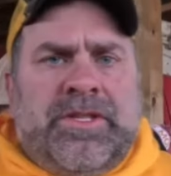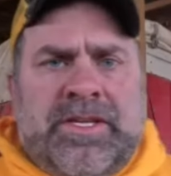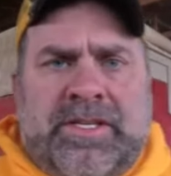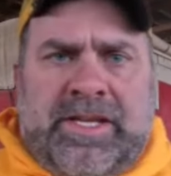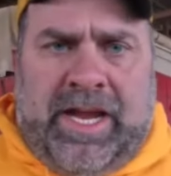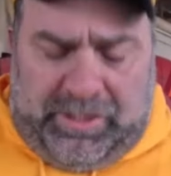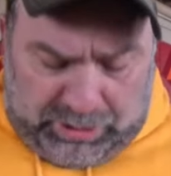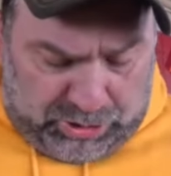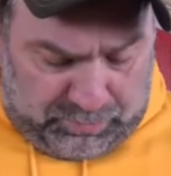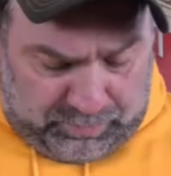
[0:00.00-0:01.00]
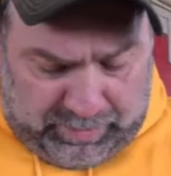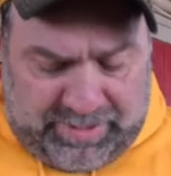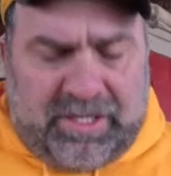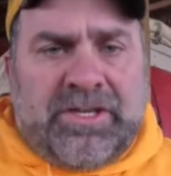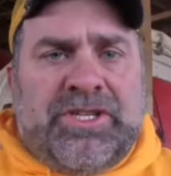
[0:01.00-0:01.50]
this is actually
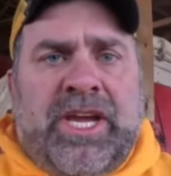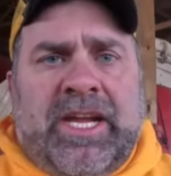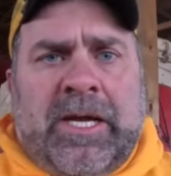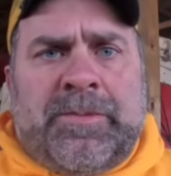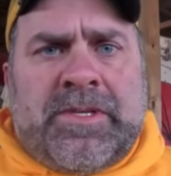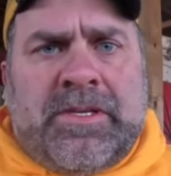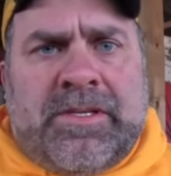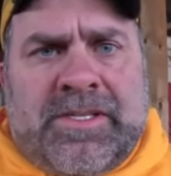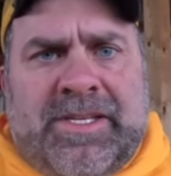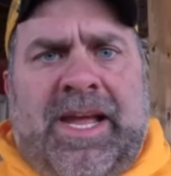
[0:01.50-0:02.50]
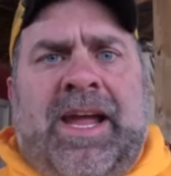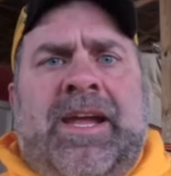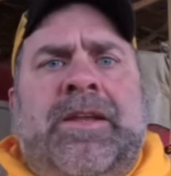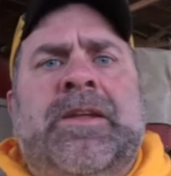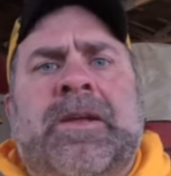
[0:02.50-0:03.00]
my son Jacob's
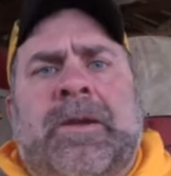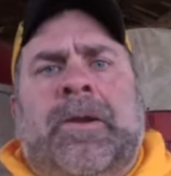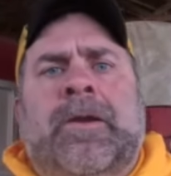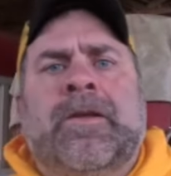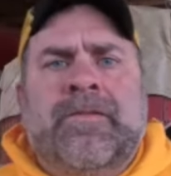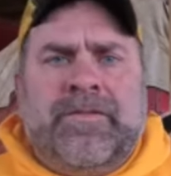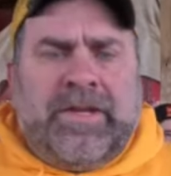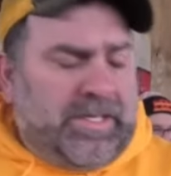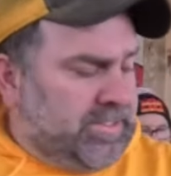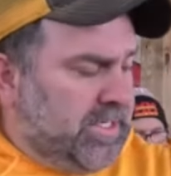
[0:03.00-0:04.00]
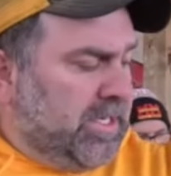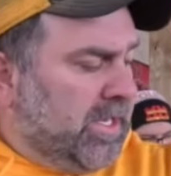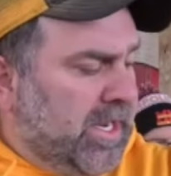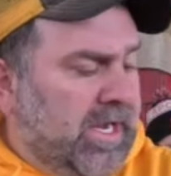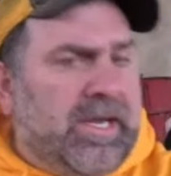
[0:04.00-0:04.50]
design here. If you can see
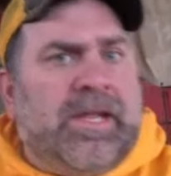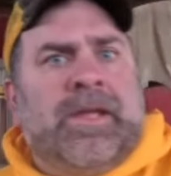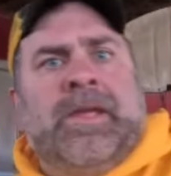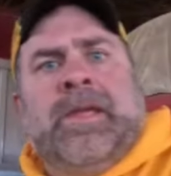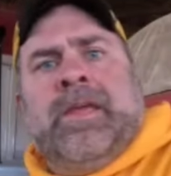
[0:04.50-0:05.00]
that.